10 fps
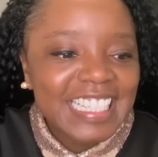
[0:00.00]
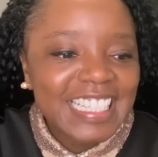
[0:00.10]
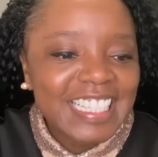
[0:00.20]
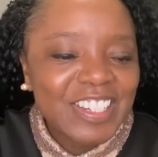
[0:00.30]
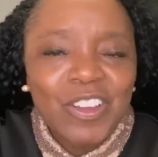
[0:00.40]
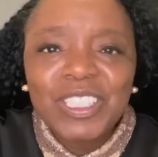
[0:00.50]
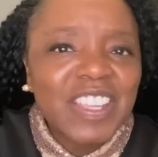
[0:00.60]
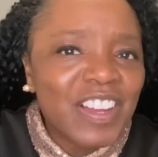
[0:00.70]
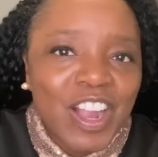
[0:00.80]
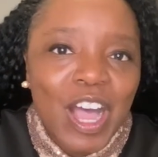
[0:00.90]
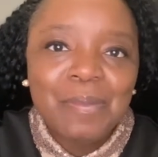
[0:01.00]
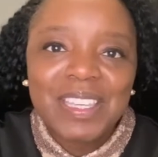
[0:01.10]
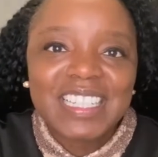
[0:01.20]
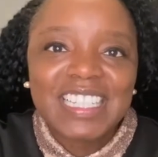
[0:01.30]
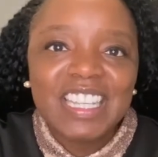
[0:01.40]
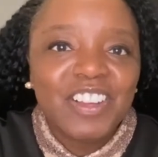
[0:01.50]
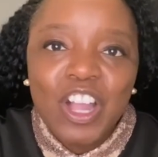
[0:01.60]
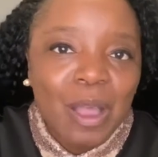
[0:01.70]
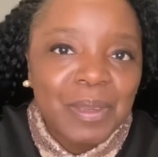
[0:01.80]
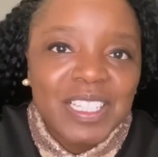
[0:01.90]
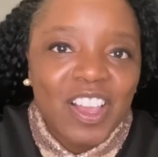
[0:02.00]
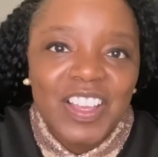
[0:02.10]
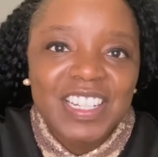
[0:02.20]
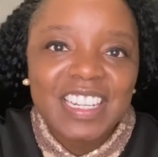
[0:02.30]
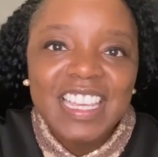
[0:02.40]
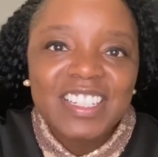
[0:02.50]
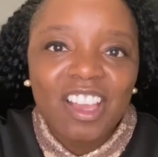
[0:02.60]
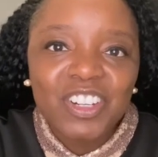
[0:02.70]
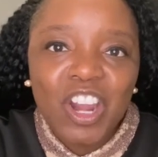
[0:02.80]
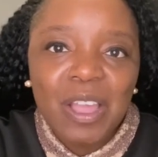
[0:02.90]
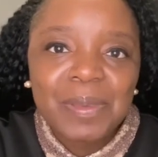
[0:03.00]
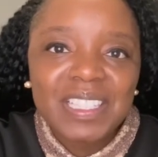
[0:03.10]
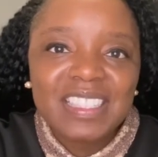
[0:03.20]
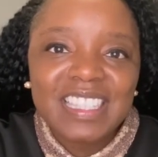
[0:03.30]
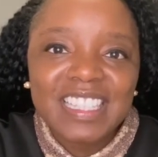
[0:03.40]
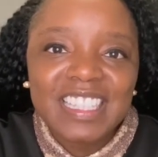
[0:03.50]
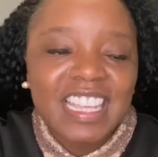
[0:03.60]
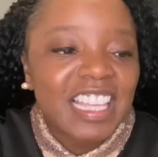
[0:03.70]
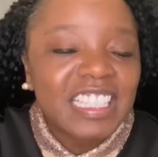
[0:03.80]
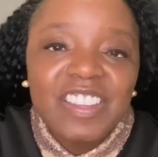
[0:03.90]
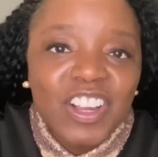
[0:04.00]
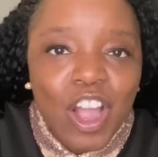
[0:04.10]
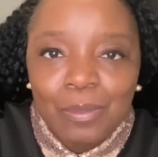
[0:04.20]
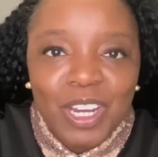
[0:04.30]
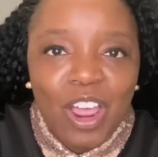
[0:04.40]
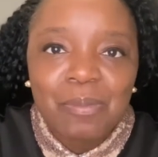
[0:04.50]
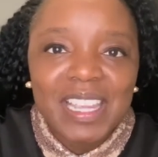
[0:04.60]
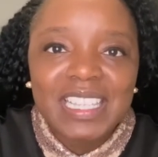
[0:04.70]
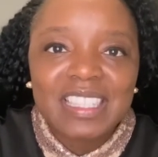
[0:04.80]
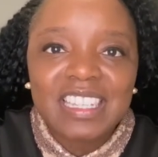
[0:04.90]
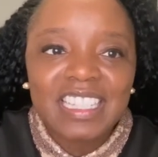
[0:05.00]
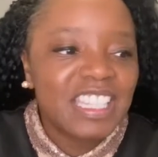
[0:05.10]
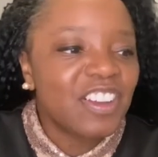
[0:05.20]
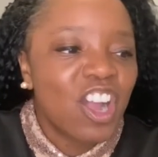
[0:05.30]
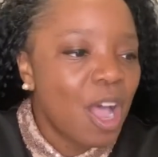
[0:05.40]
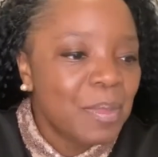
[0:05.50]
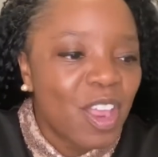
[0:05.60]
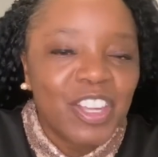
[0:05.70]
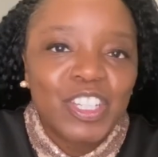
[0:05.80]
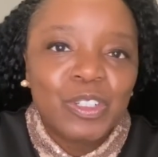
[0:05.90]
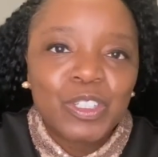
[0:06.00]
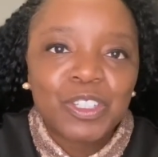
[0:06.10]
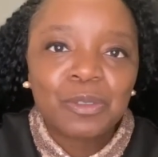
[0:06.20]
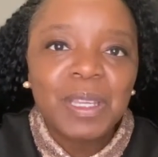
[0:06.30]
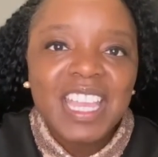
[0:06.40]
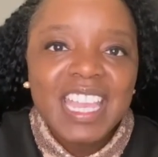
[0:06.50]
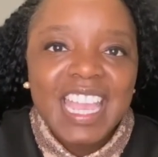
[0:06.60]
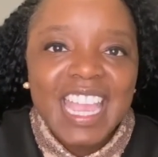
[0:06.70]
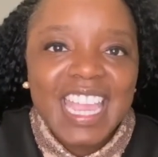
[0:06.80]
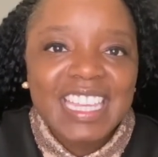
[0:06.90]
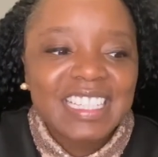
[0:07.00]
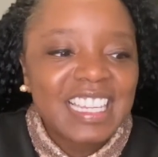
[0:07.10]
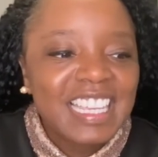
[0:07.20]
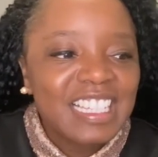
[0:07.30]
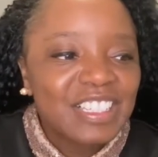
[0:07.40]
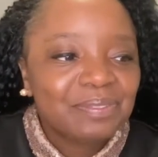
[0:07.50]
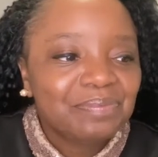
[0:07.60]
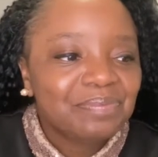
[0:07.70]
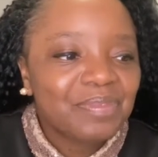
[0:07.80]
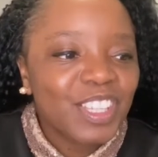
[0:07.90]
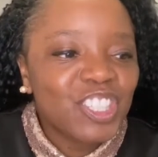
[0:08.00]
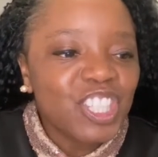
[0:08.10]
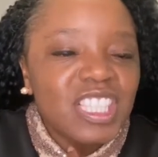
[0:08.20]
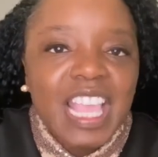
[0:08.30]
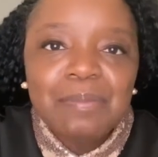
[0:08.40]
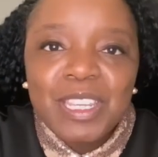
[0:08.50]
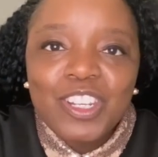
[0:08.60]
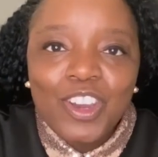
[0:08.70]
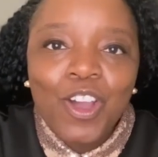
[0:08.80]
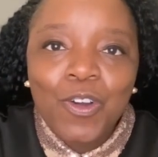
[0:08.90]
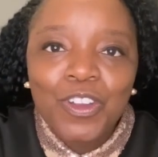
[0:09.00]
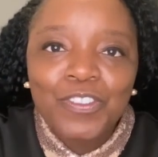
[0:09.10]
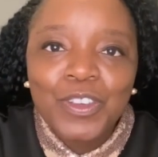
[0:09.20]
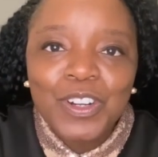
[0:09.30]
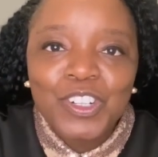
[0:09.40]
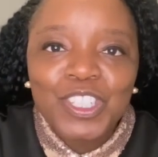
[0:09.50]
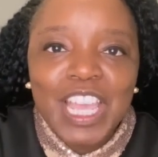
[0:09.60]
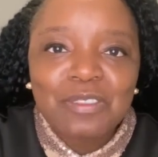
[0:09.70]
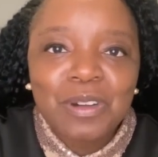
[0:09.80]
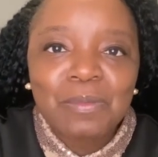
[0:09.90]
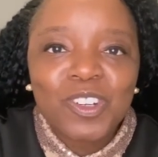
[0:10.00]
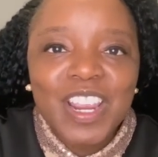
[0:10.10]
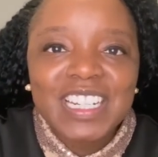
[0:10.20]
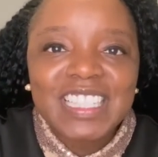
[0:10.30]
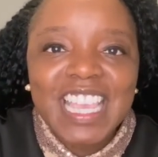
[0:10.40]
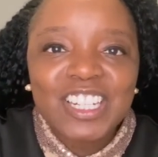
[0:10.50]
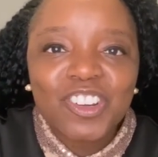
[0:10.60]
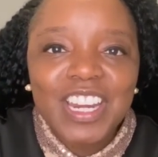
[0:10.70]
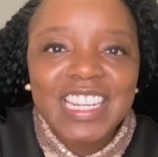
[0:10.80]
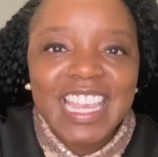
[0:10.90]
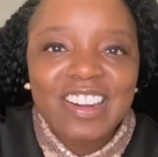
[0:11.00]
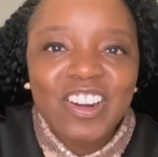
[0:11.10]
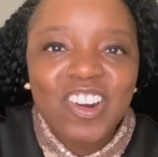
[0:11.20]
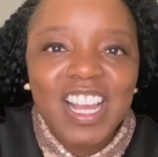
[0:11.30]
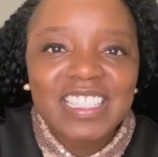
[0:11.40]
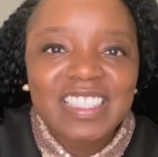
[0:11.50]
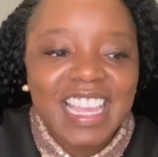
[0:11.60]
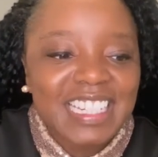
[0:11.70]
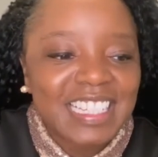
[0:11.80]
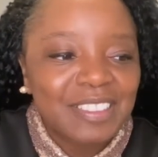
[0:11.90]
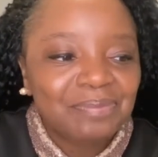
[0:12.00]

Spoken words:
you know, leave a comment. Leave a comment on Dr. Ahmed's Insta. Leave a comment on my Insta. Leave a comment on YouTube. And just let me know if you understand what I'm trying to say and trying to get across, that